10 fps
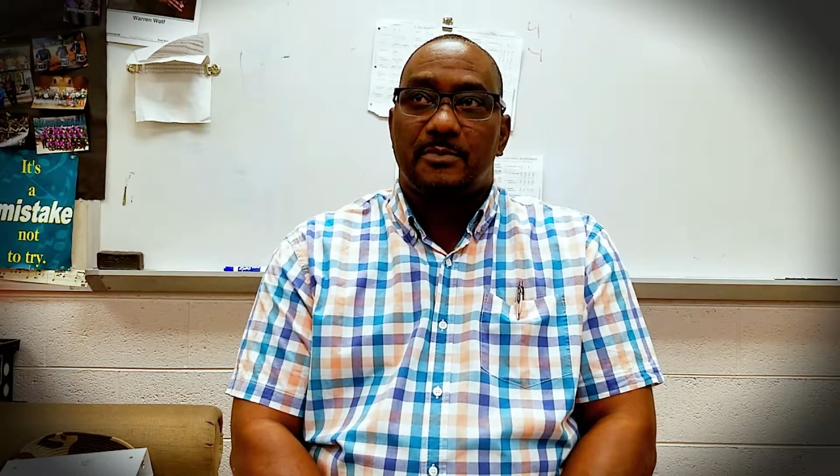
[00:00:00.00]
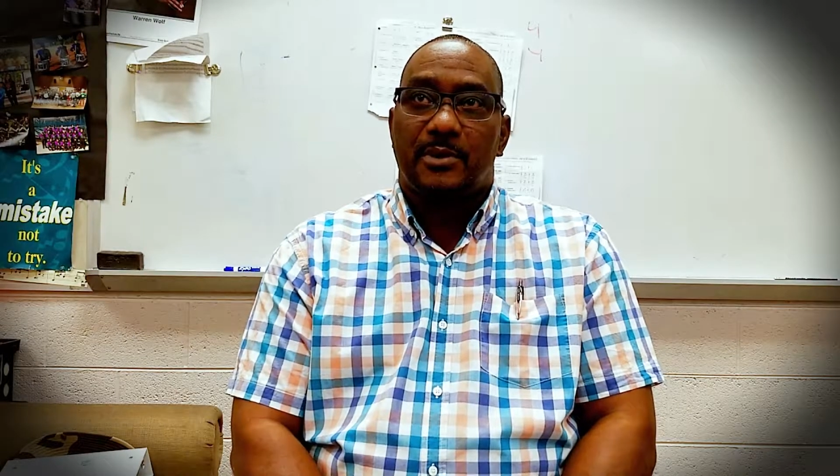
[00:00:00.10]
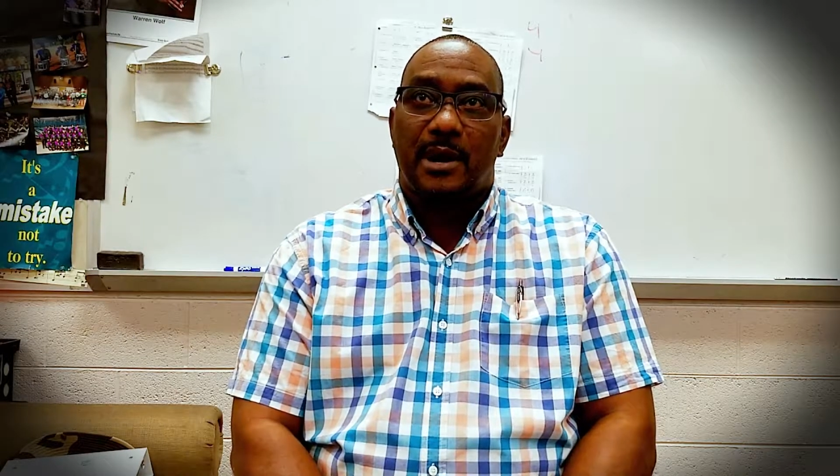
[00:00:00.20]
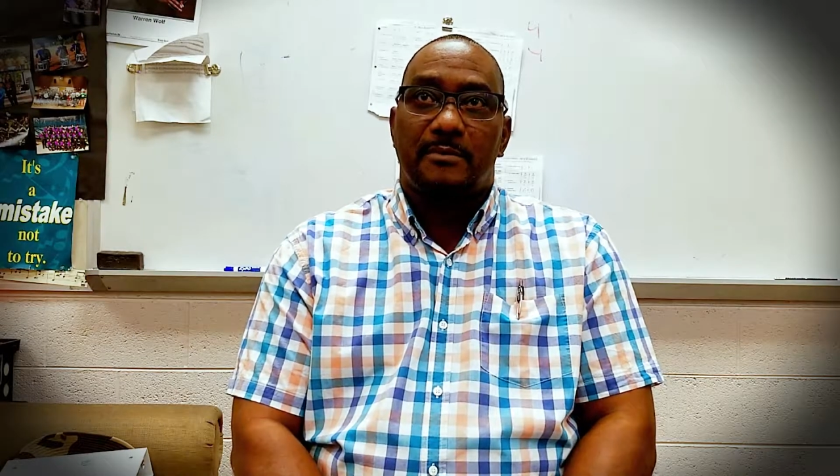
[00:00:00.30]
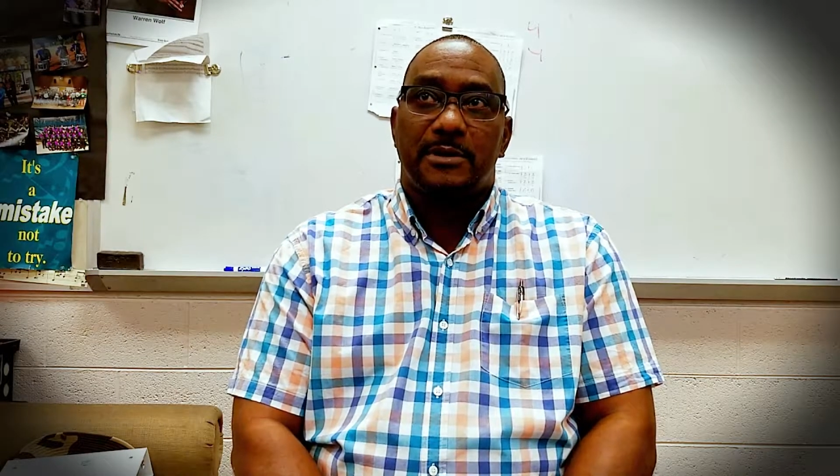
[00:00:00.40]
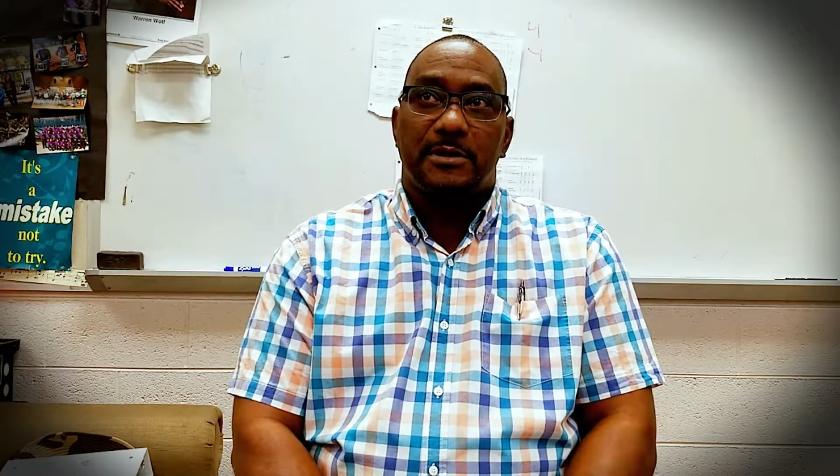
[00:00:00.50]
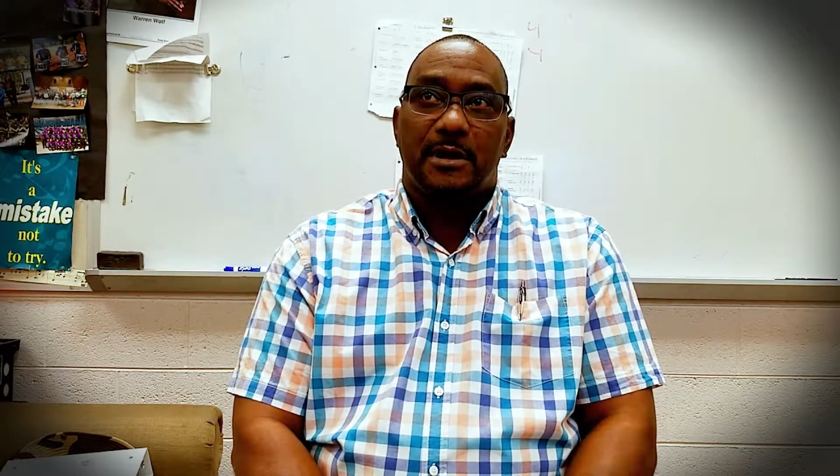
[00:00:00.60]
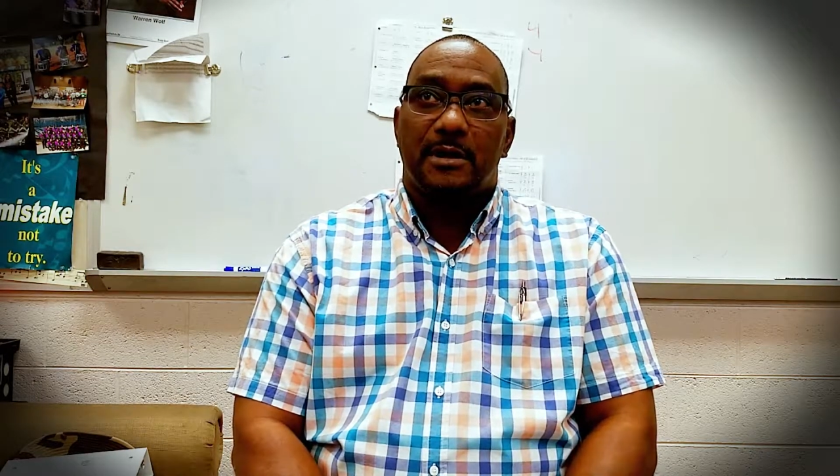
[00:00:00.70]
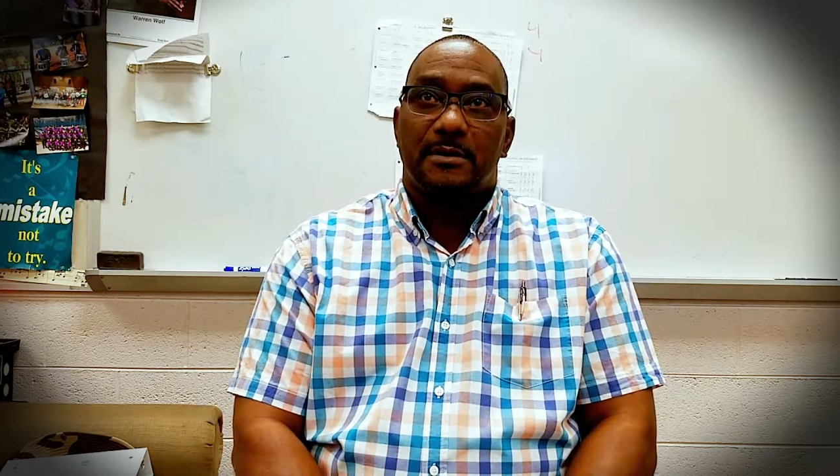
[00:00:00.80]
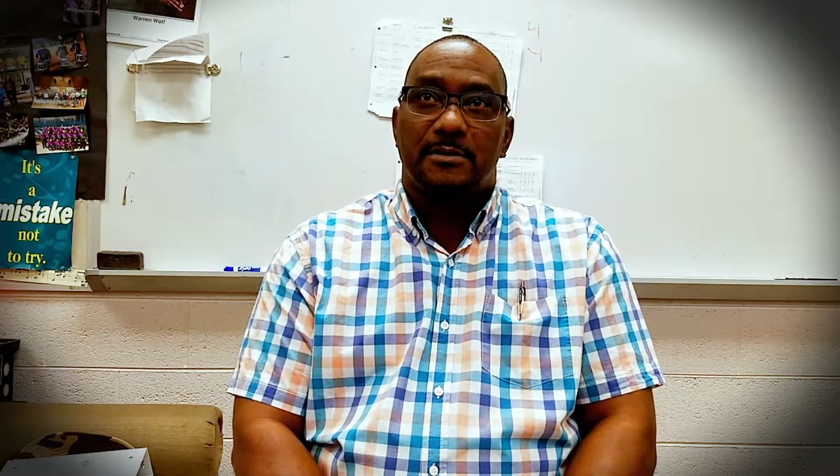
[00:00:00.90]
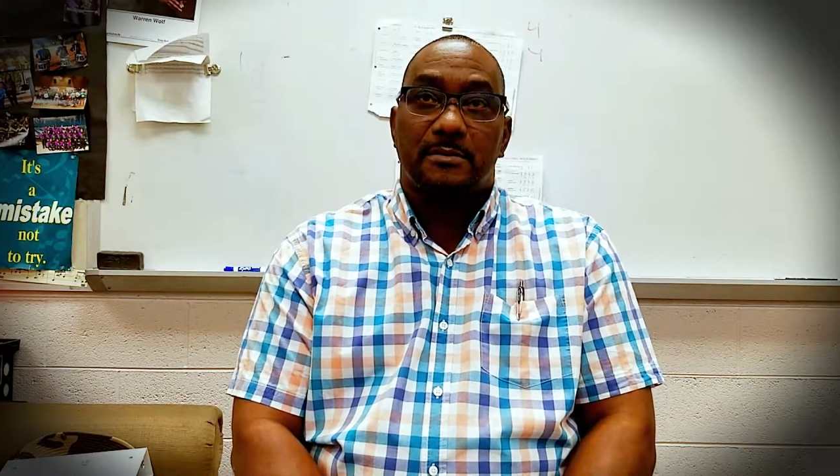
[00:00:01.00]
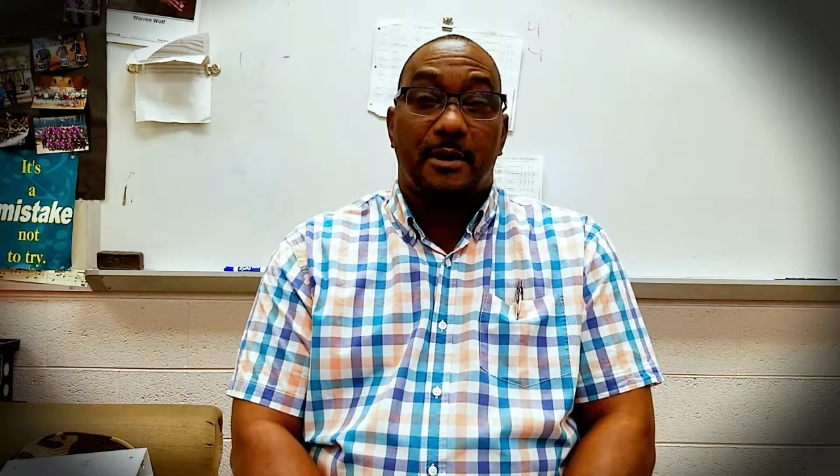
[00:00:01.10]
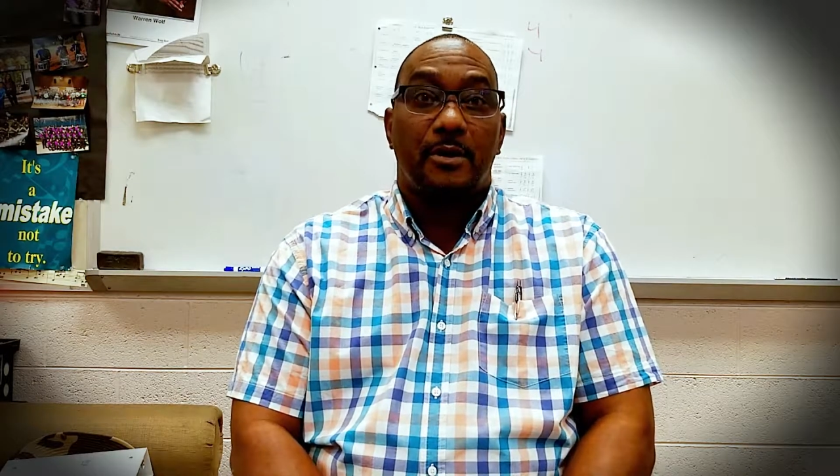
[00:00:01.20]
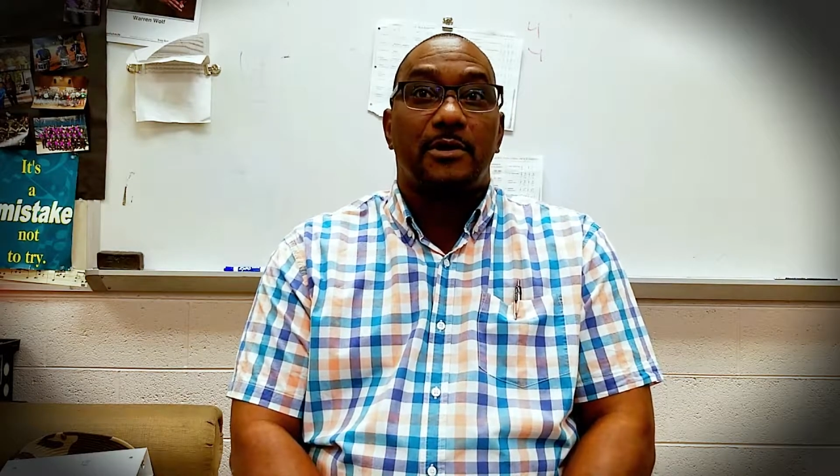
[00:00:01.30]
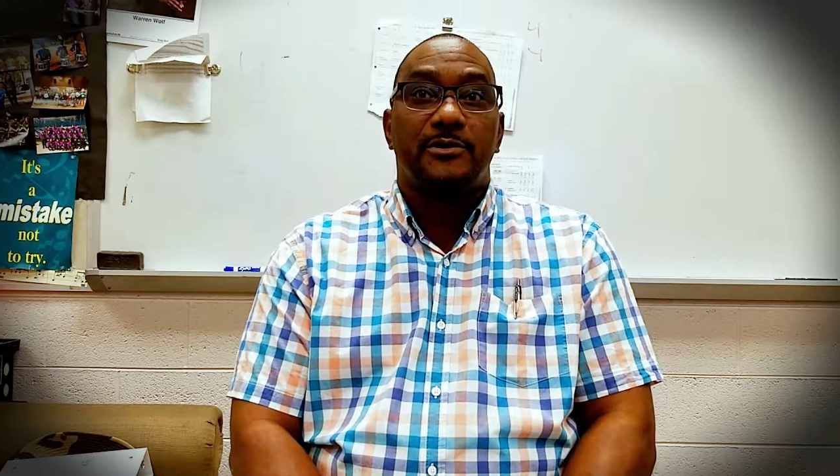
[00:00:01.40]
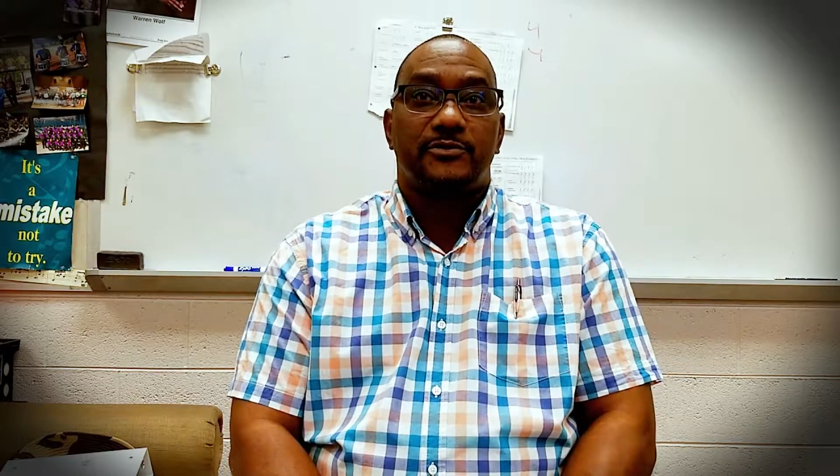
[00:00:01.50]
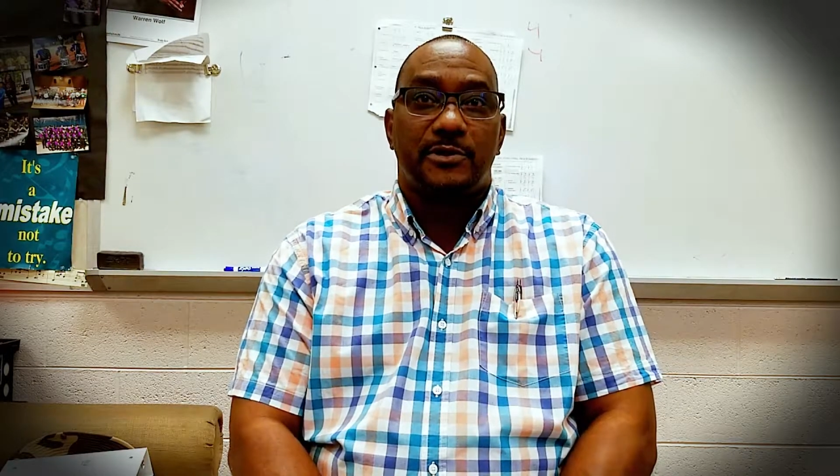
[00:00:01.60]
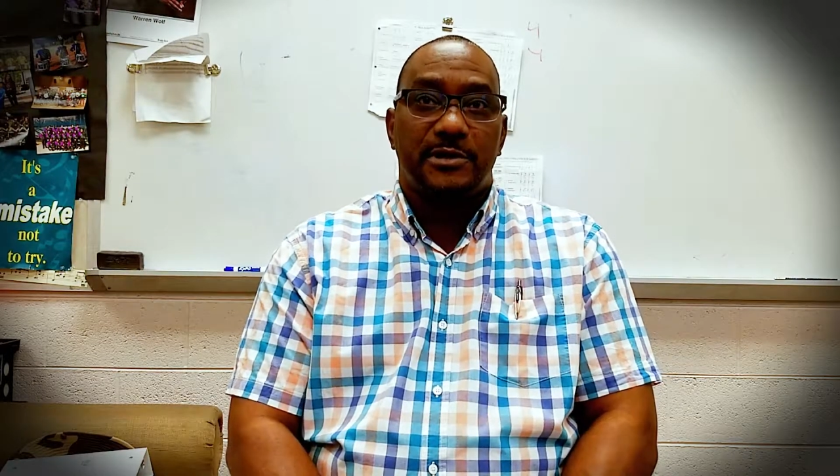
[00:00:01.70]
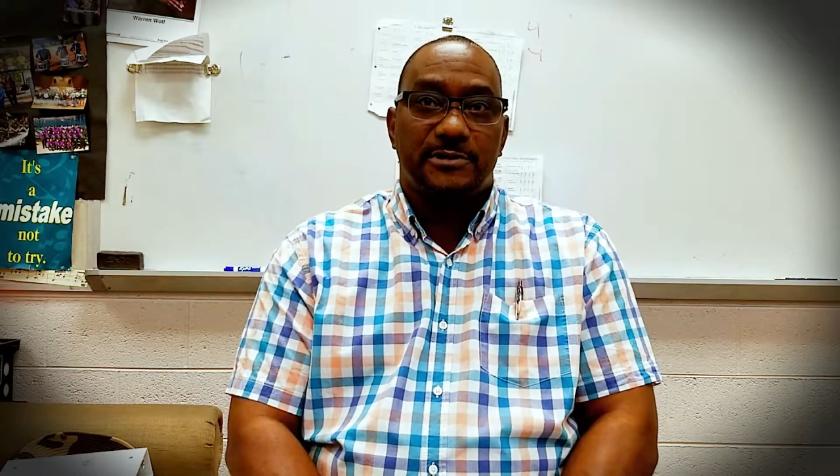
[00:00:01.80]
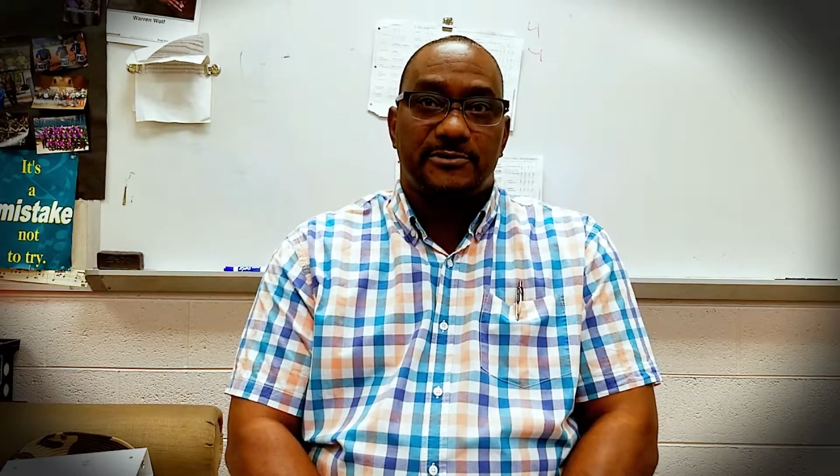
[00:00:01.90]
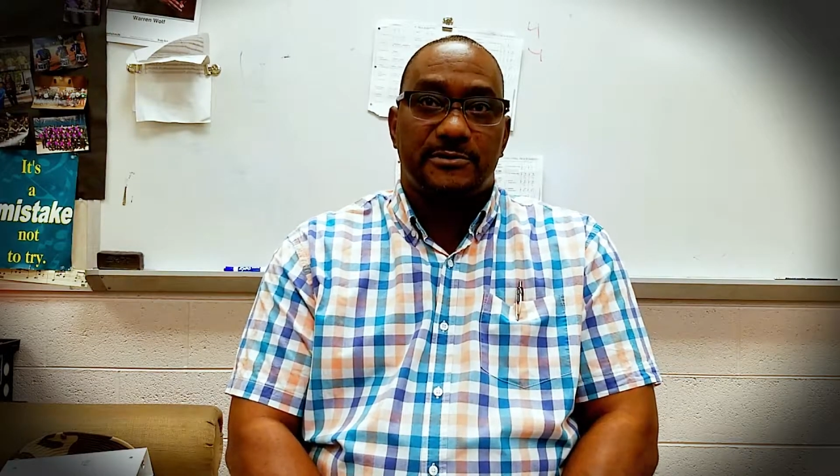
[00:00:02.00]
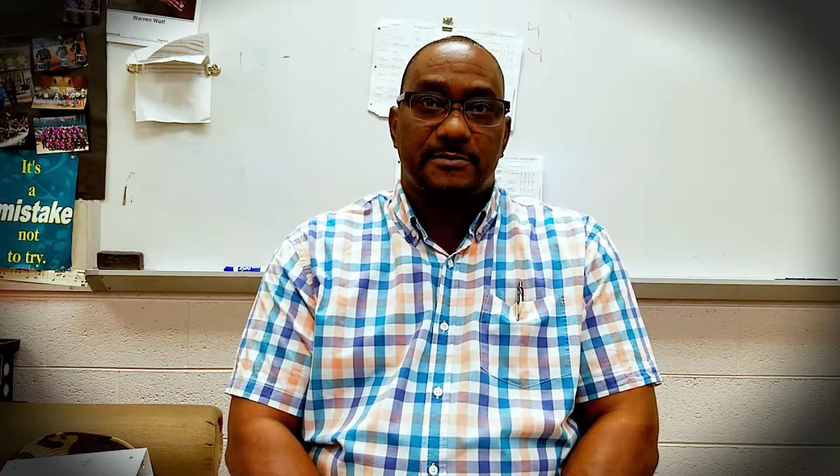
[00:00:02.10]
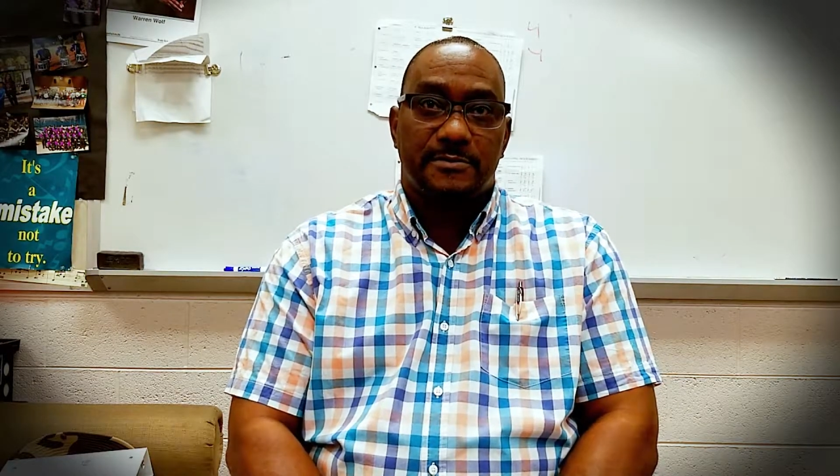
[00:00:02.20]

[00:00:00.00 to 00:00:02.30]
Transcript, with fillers: probably uh, in my early twenties.